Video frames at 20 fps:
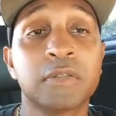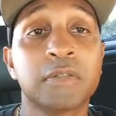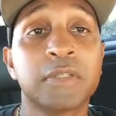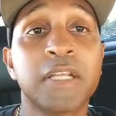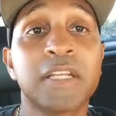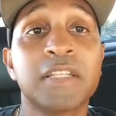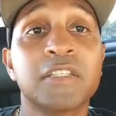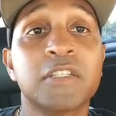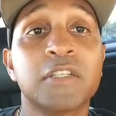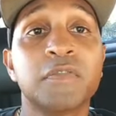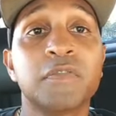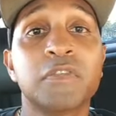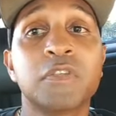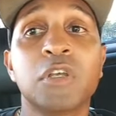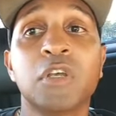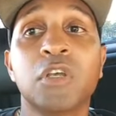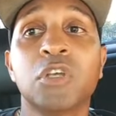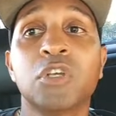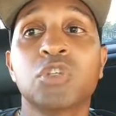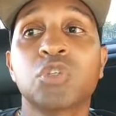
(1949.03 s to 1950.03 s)
That is the difference.
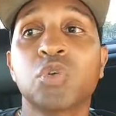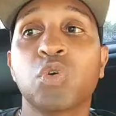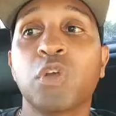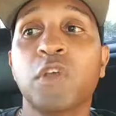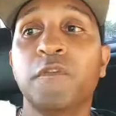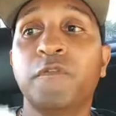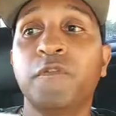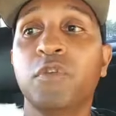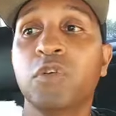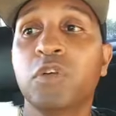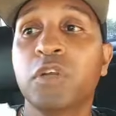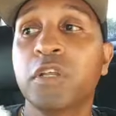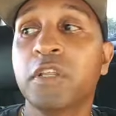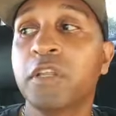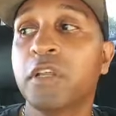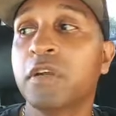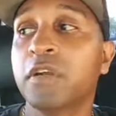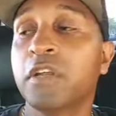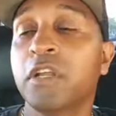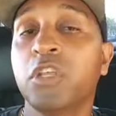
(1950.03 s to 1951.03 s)
So if you're in
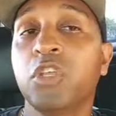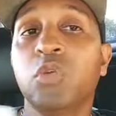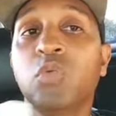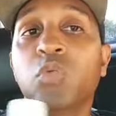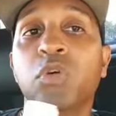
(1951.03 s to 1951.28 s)
there and you